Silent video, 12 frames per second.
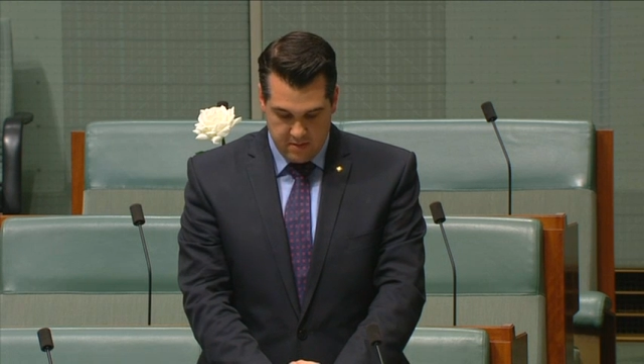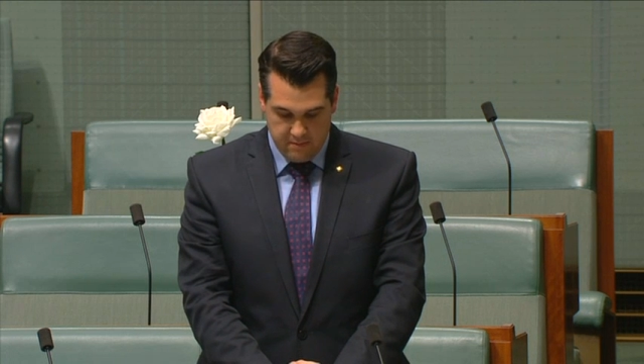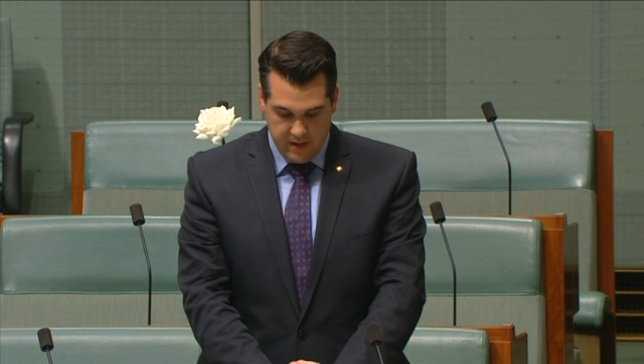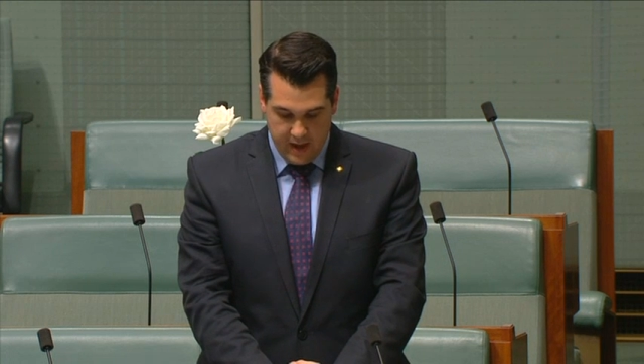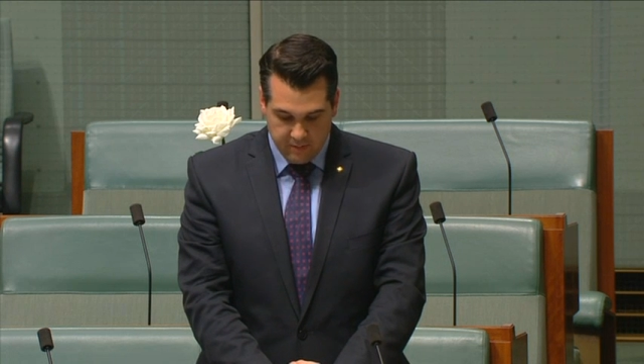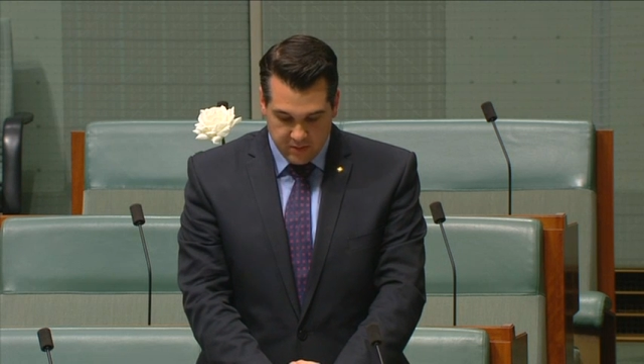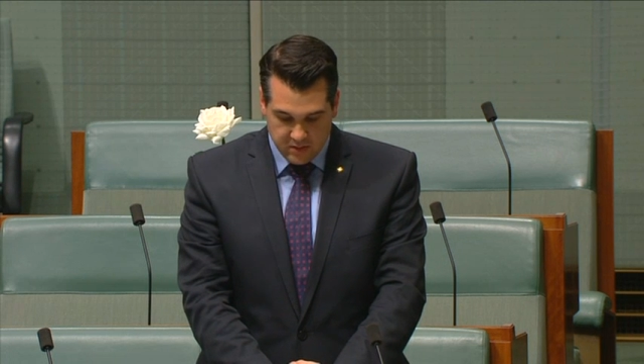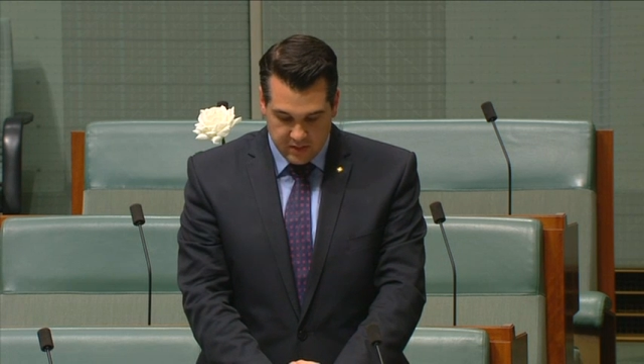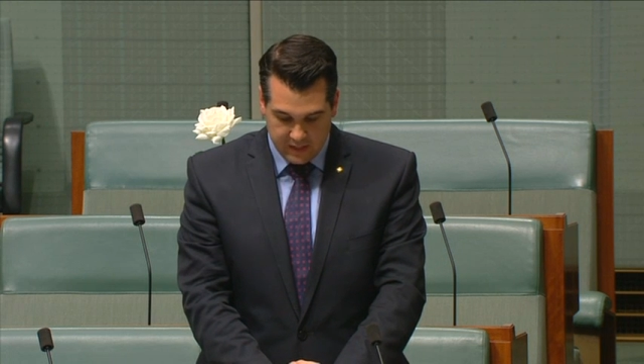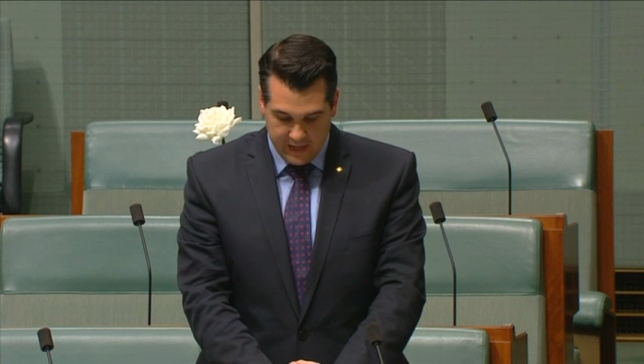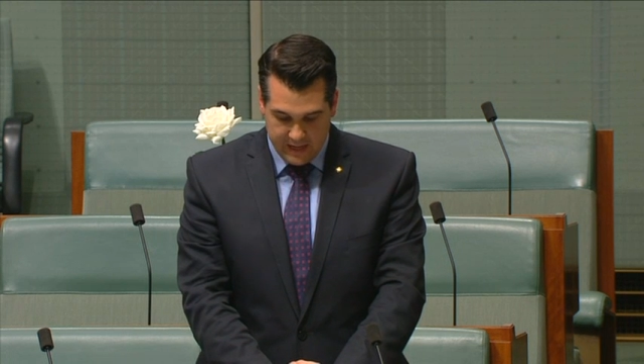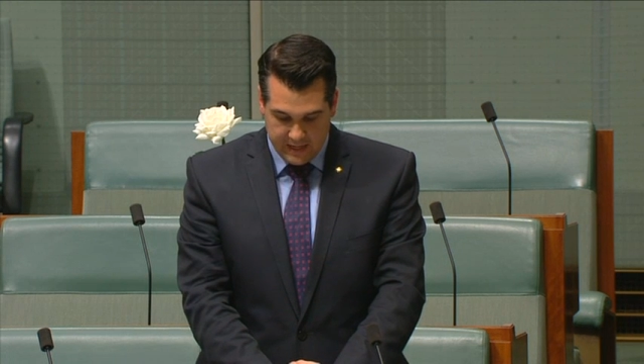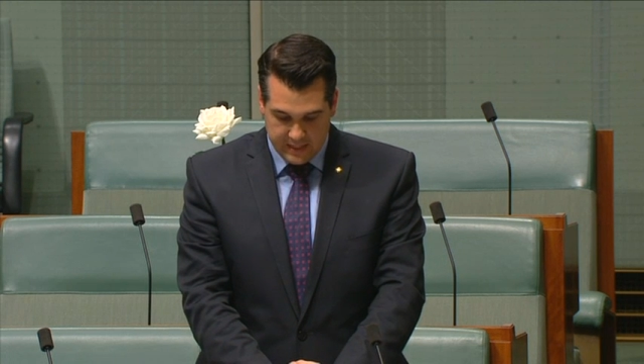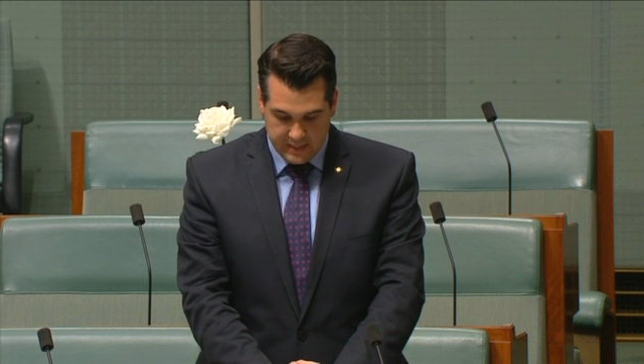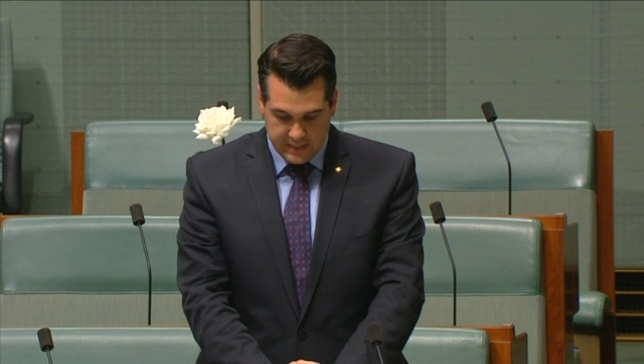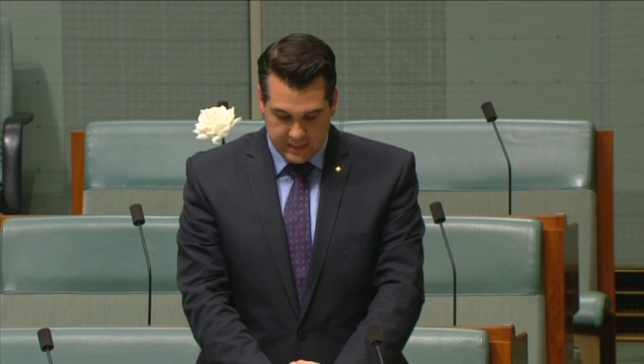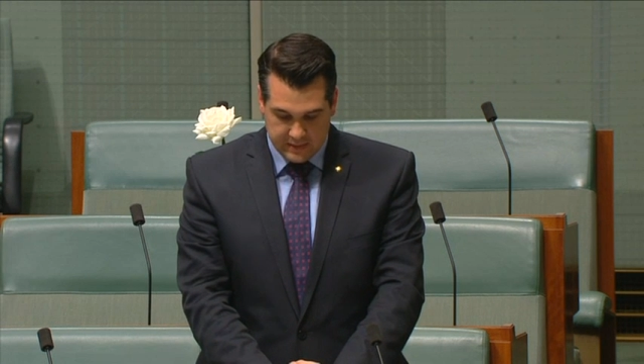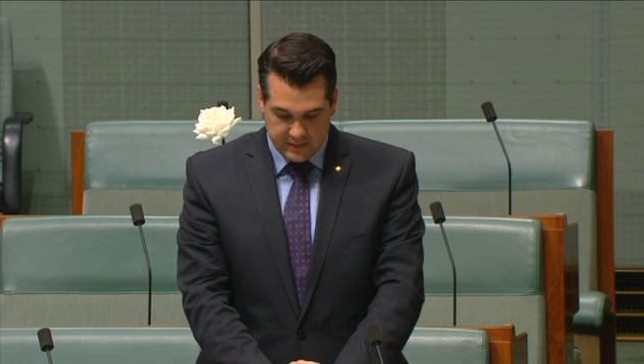Mohammed Salah,
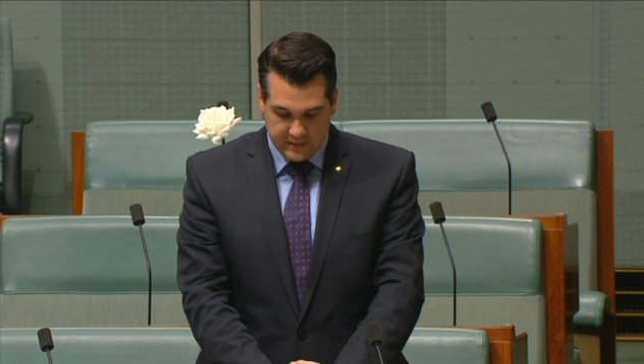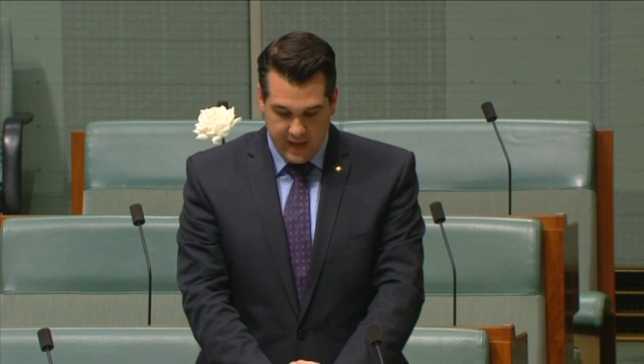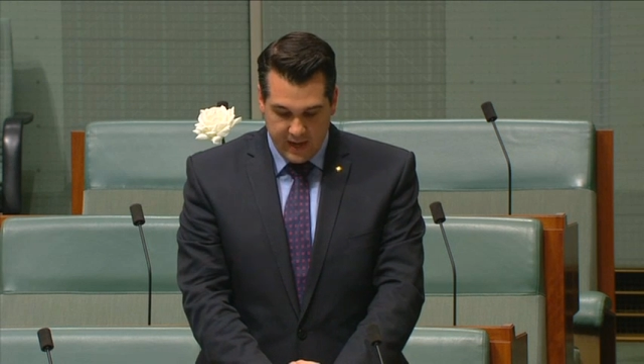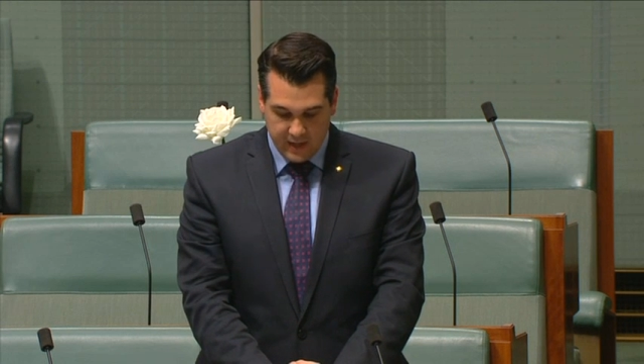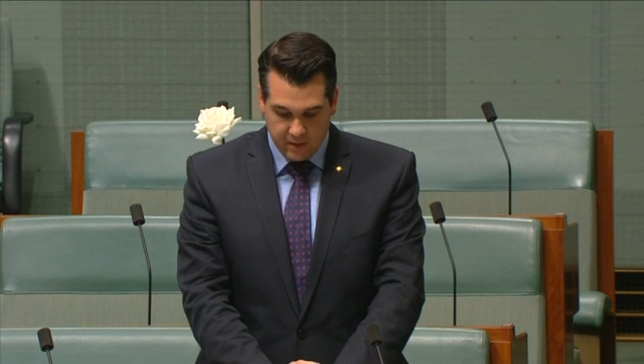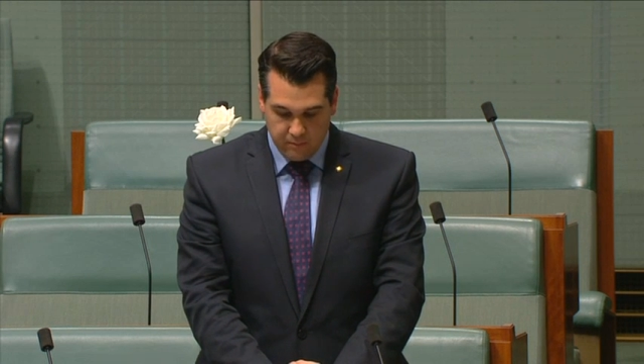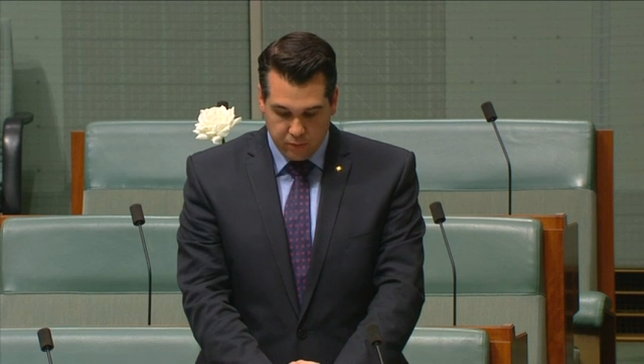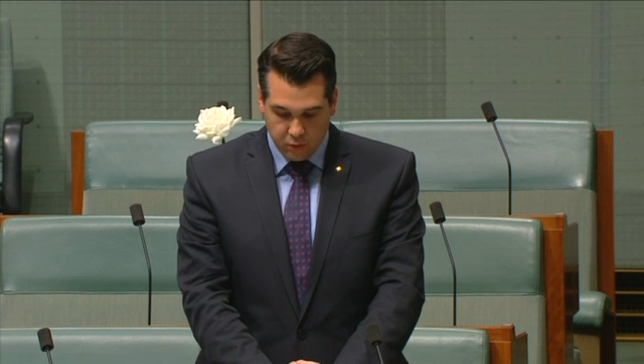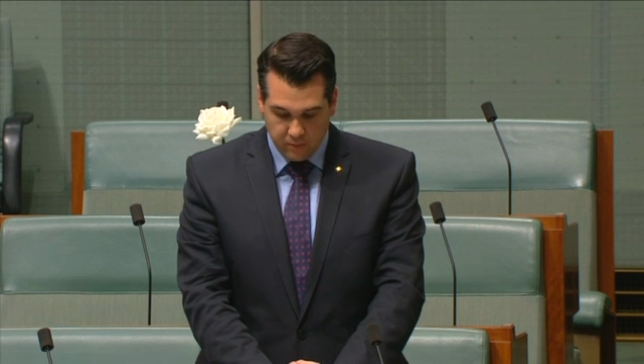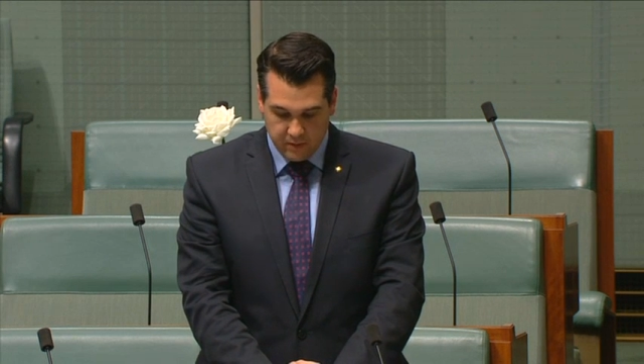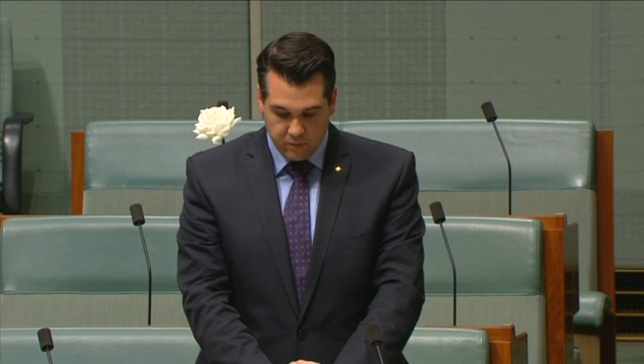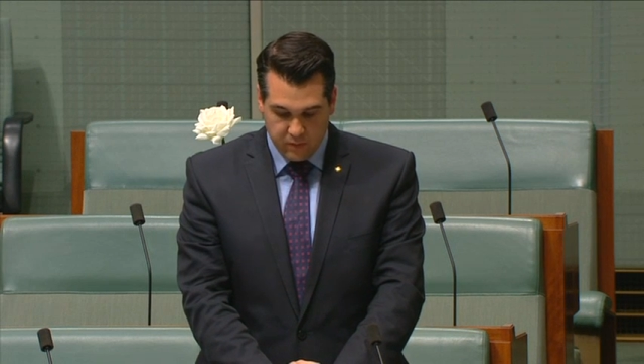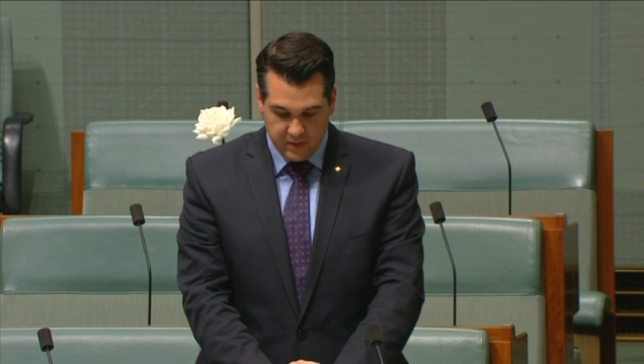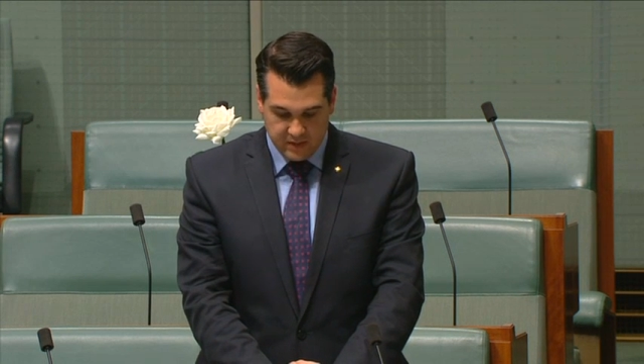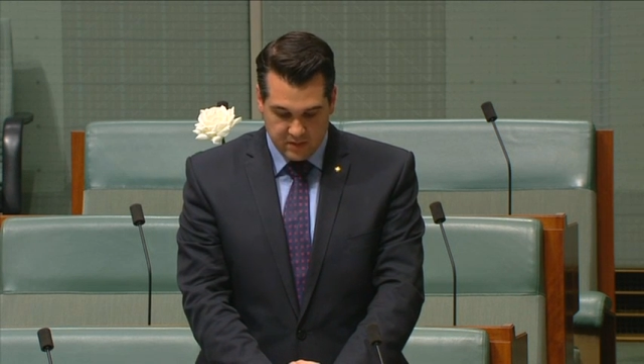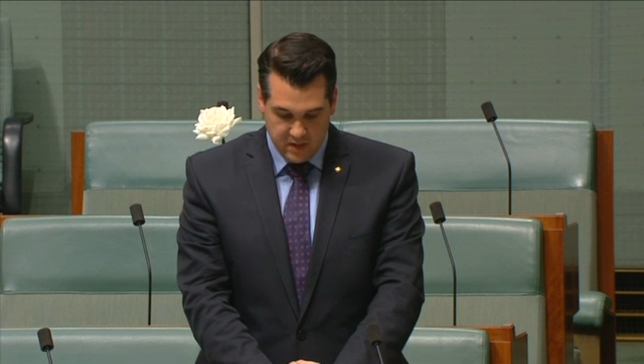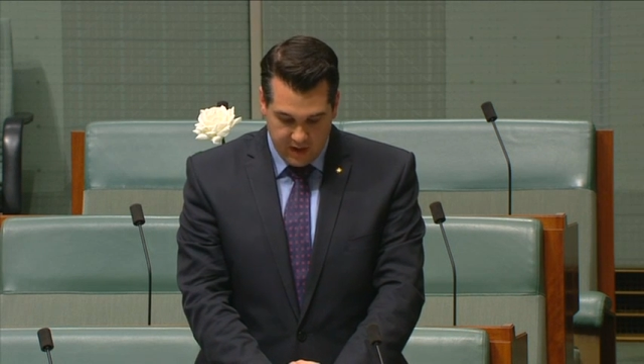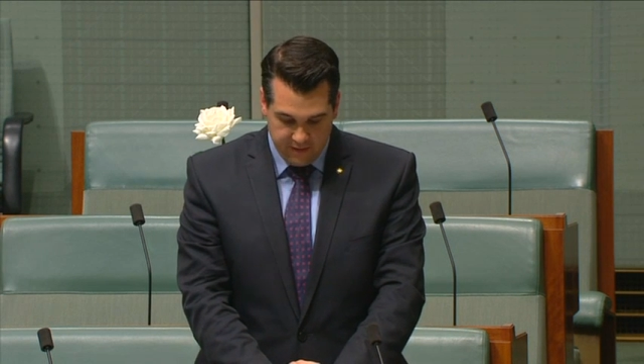standing at the pulpit with
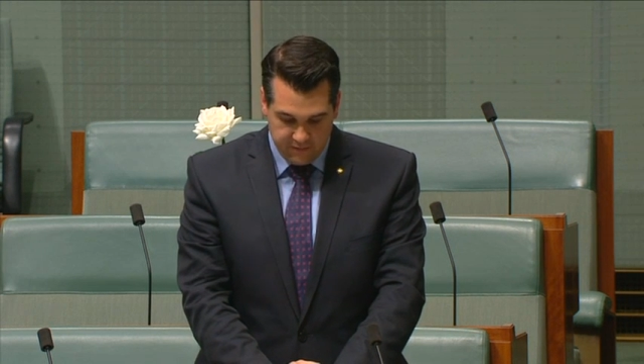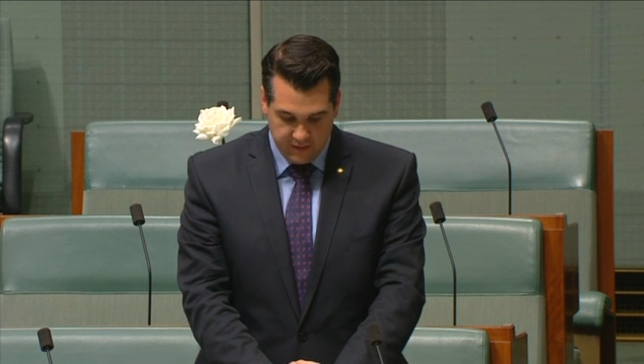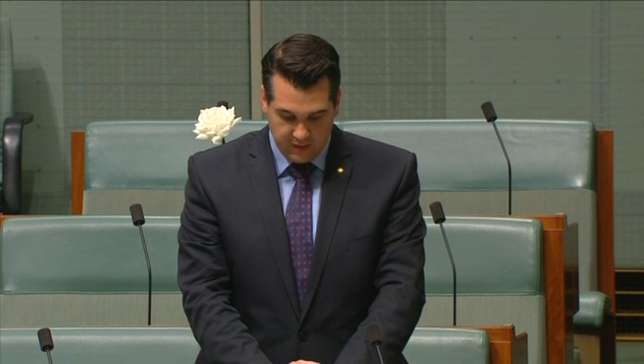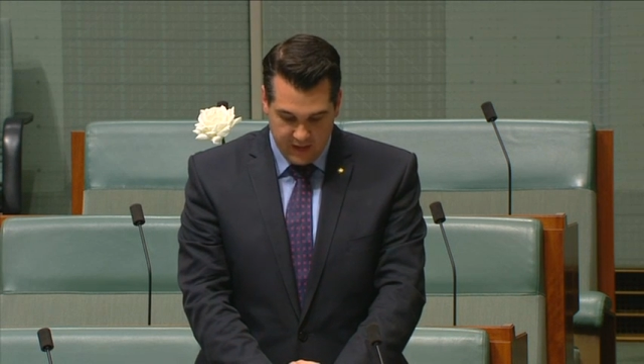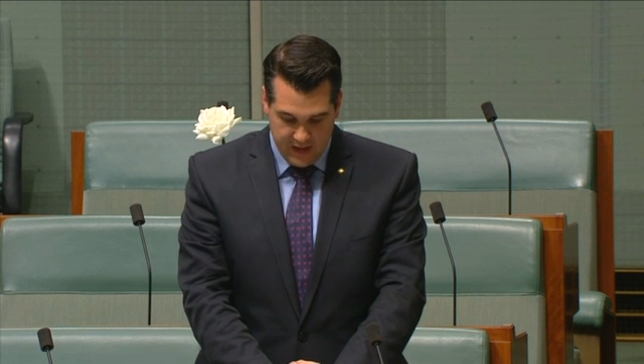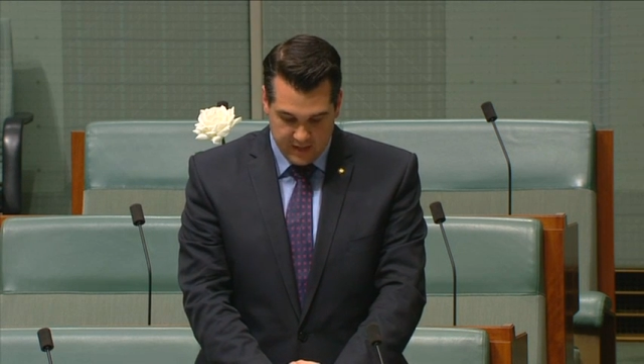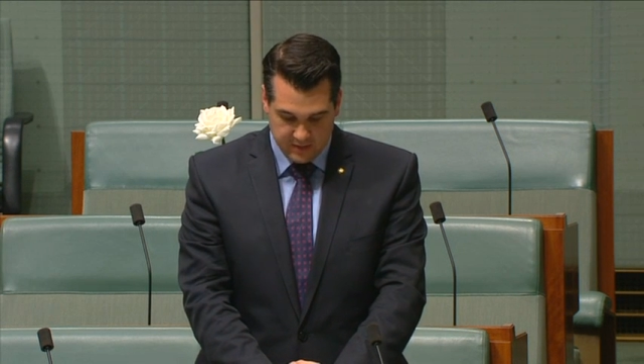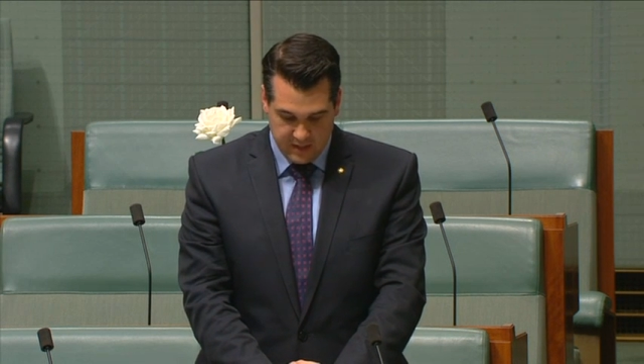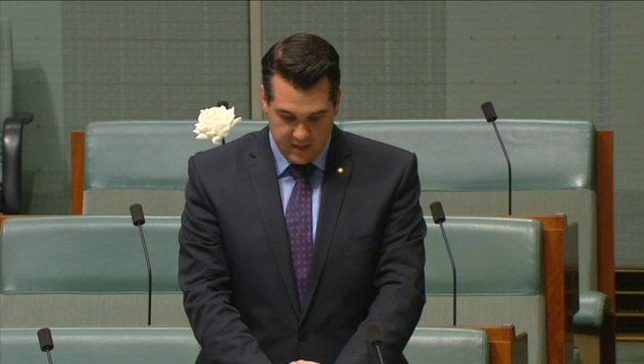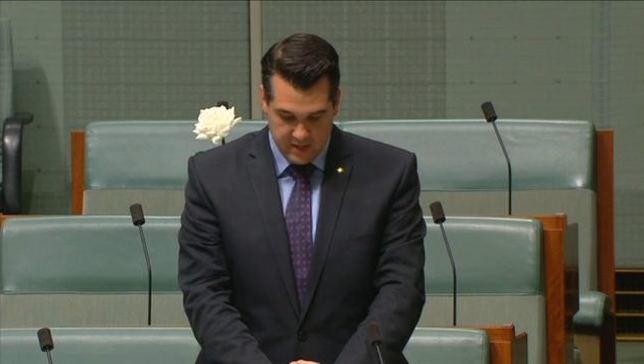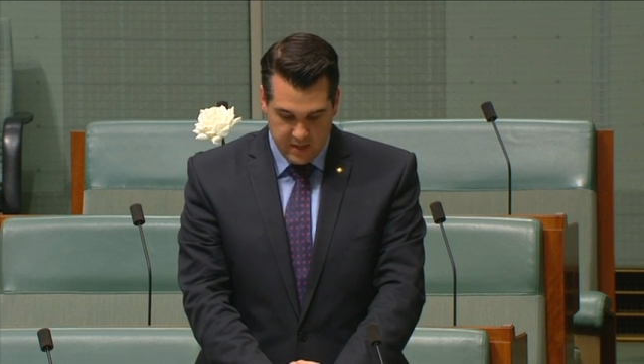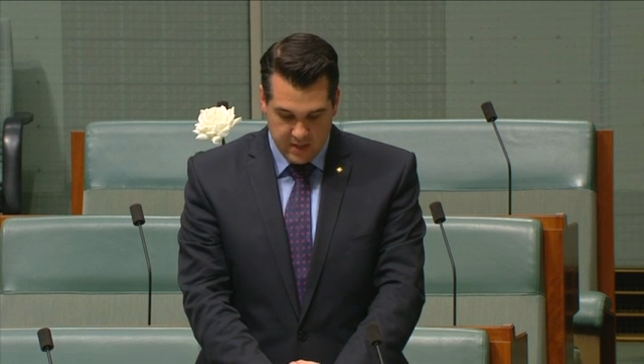his knife in Gaza,